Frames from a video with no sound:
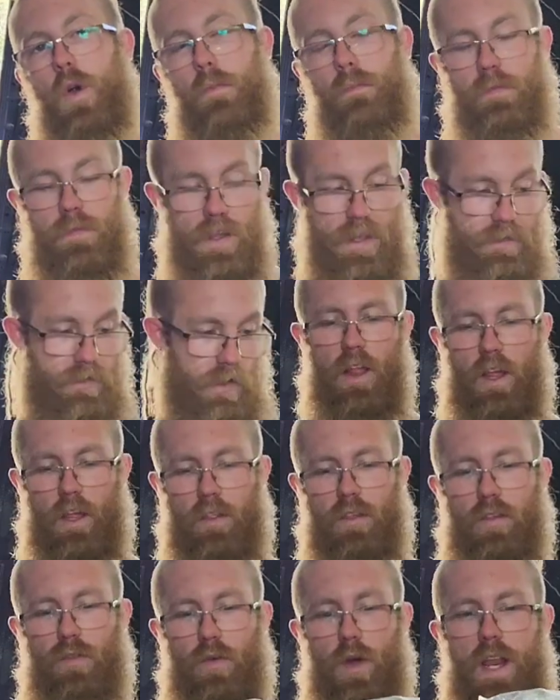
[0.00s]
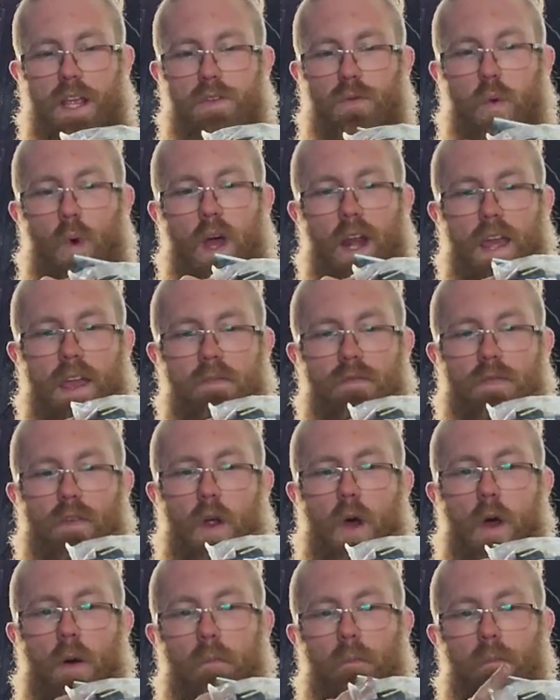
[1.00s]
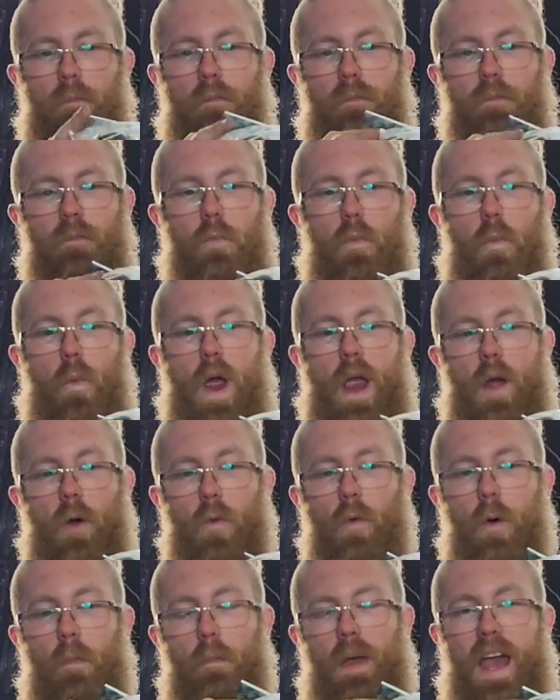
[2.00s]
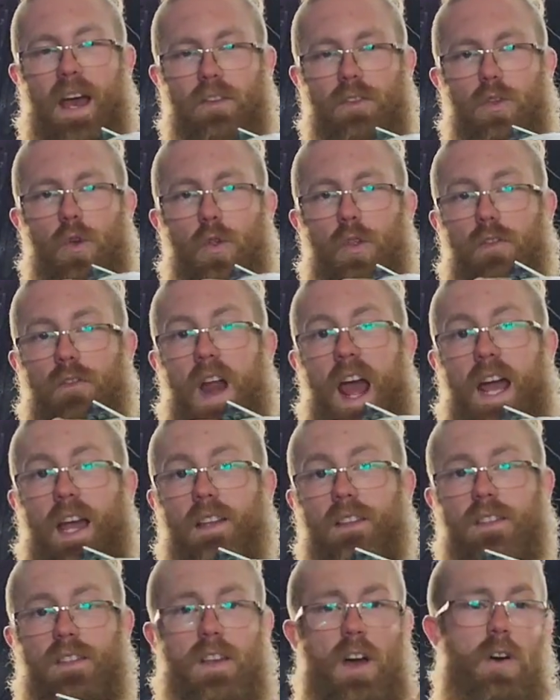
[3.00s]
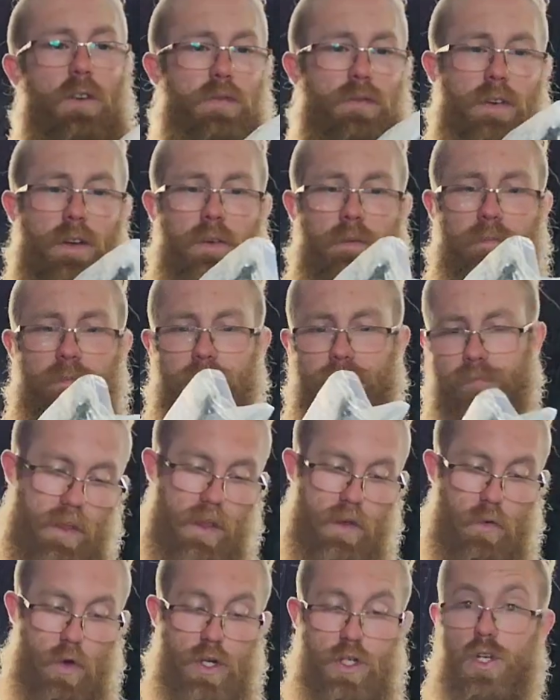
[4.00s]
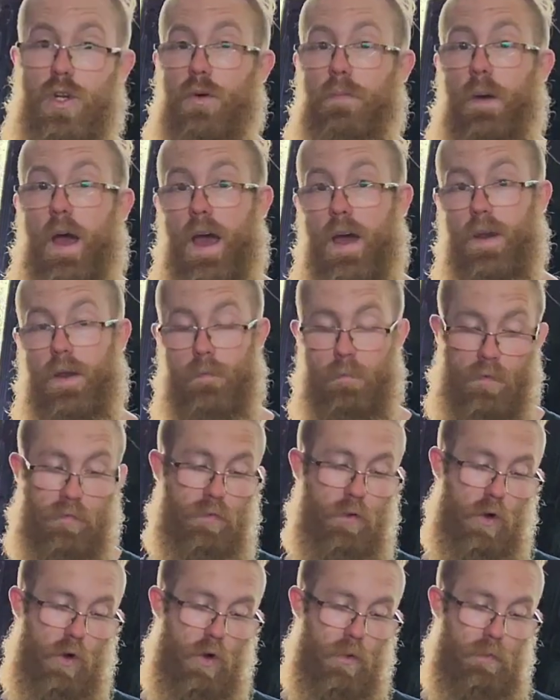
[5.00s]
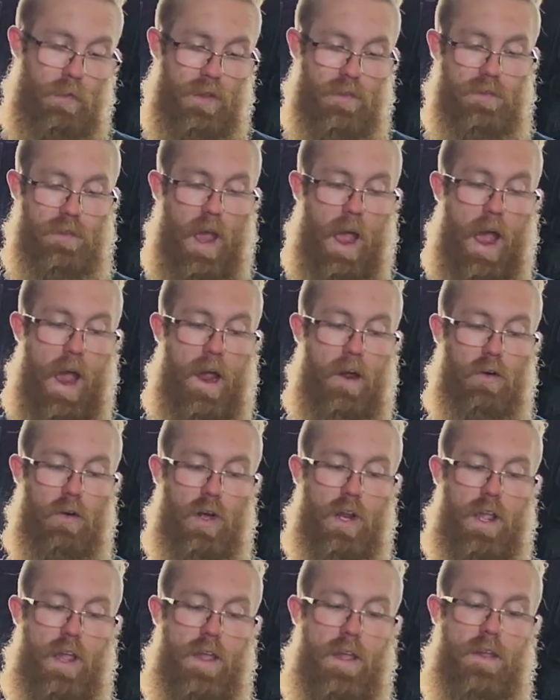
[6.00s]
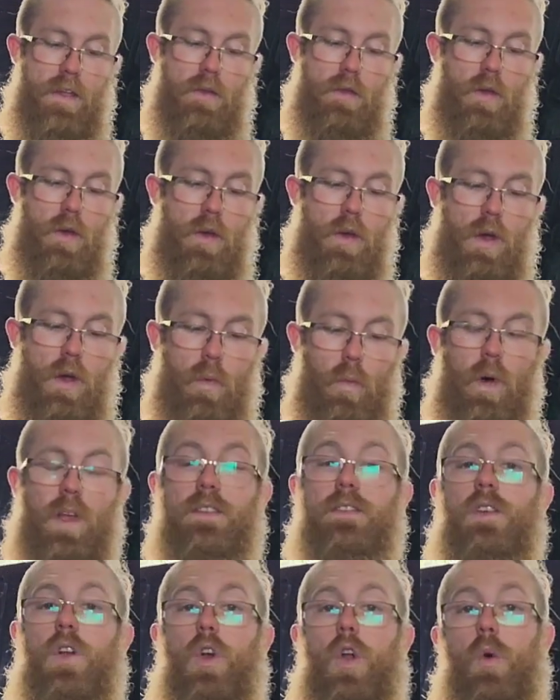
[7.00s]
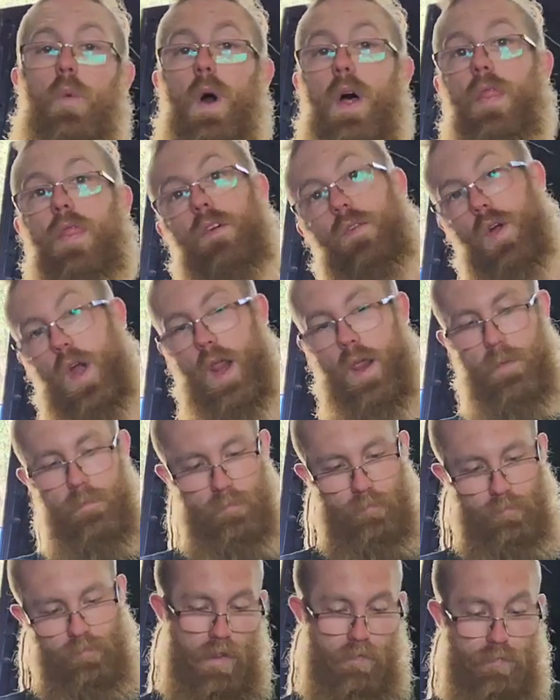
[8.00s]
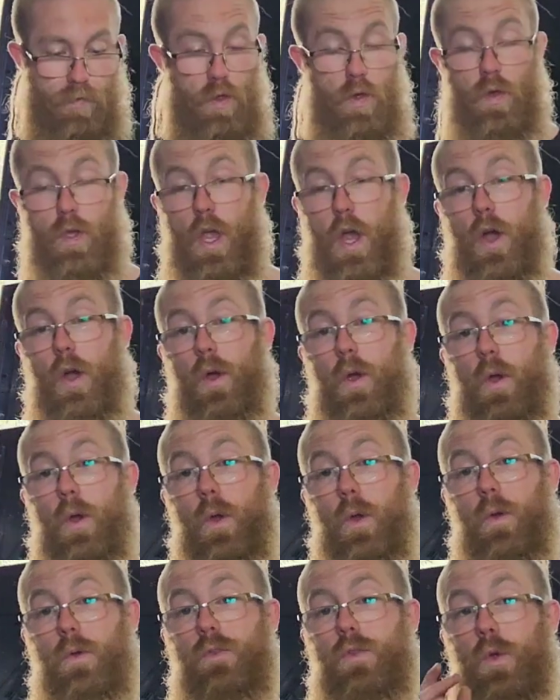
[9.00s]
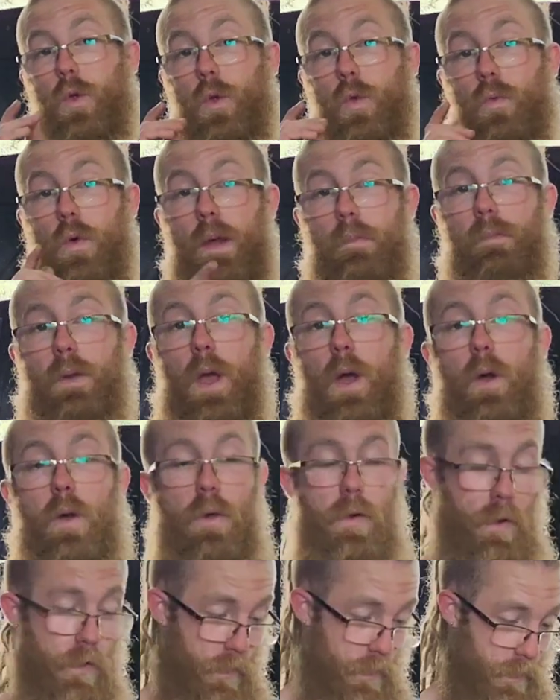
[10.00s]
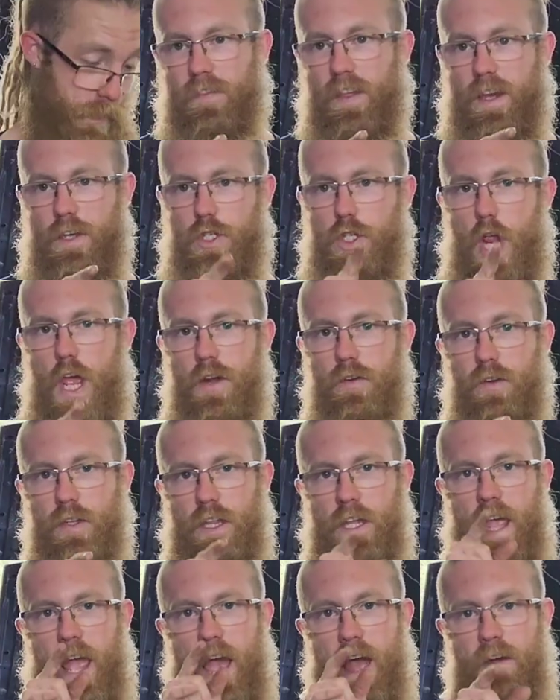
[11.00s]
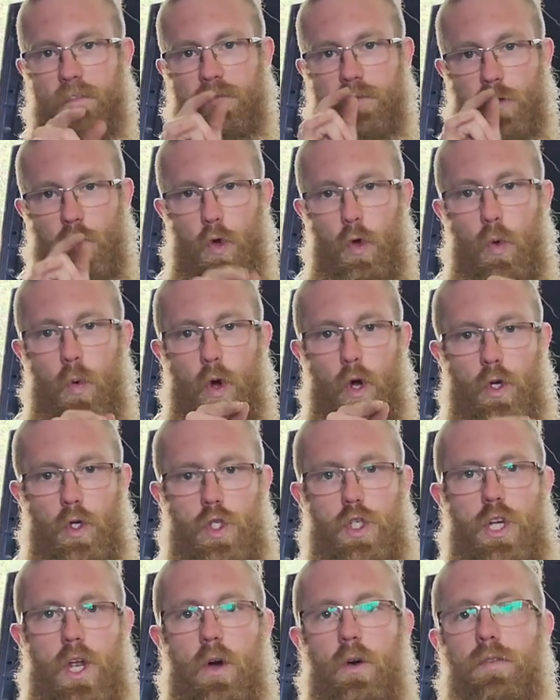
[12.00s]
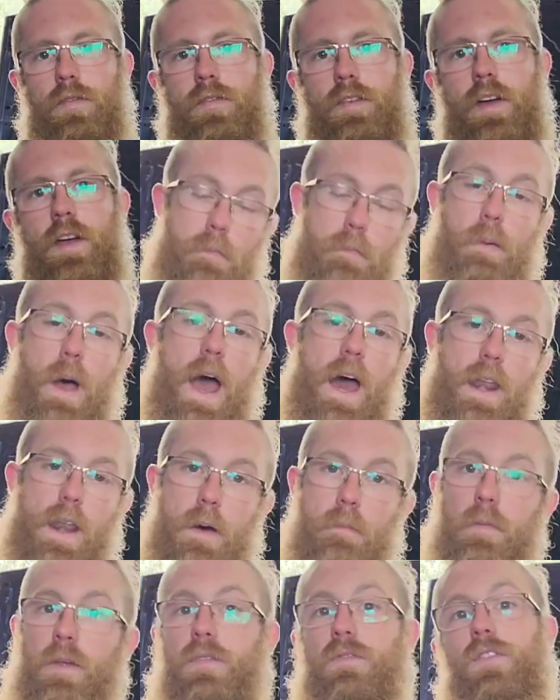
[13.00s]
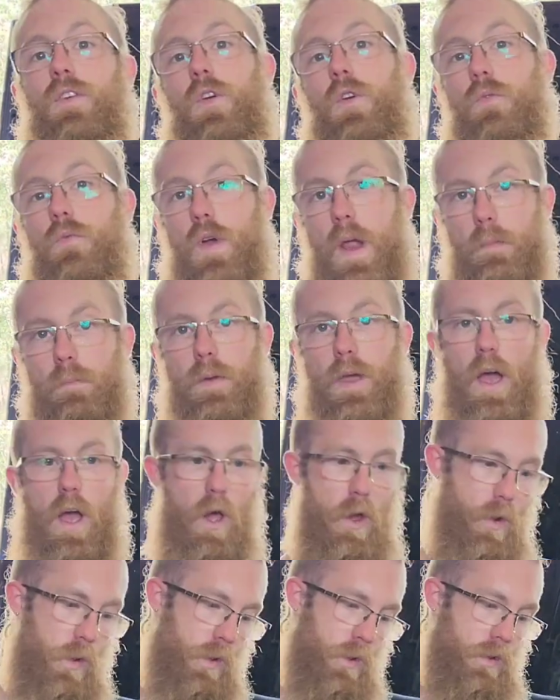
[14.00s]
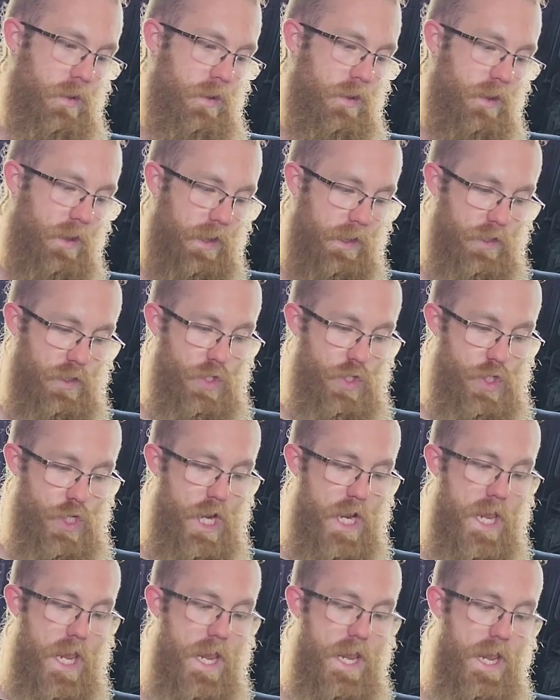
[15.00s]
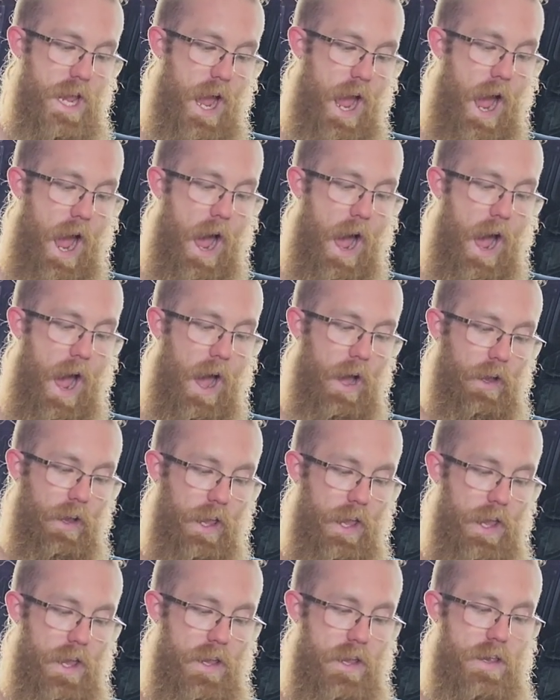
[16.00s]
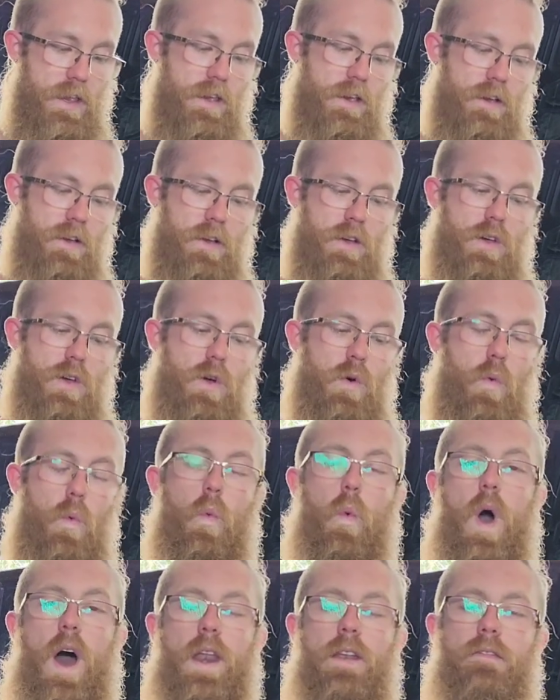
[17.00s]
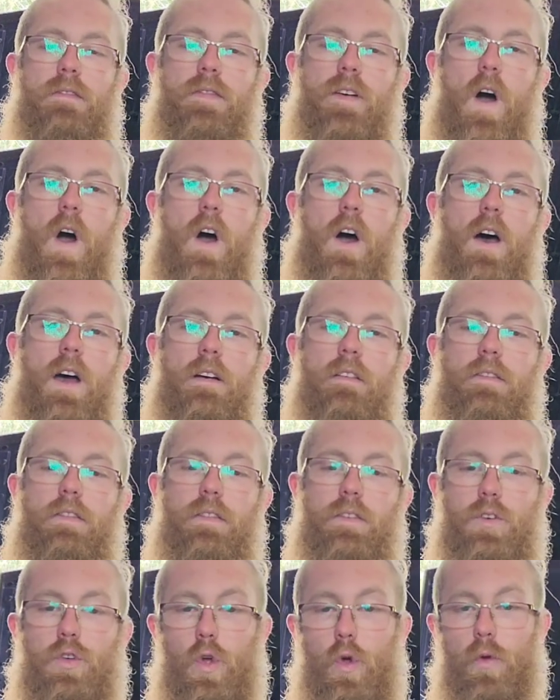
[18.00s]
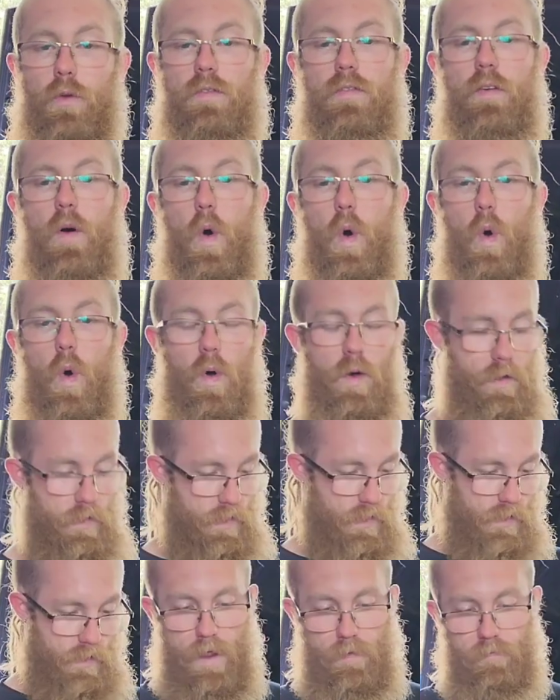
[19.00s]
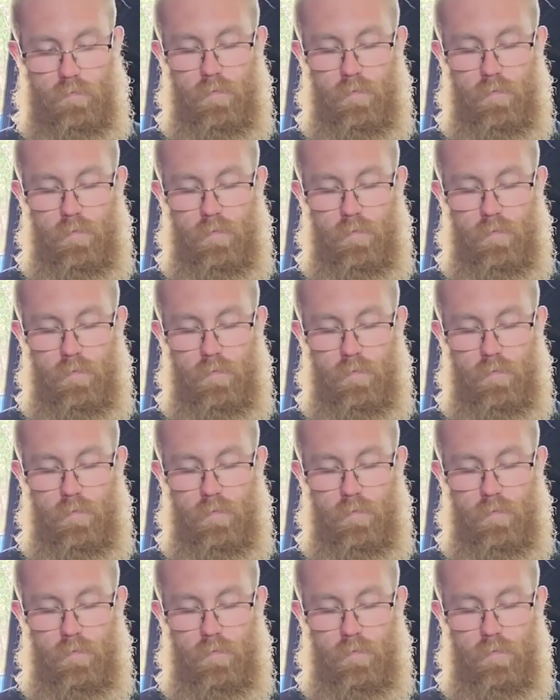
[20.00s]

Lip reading: them, these are like 320 from where it will mount to the rack itself. The original part number for them is RE1013. If you go to repco, they generally have 2 on shelf. The part number through repco is GRE1524. And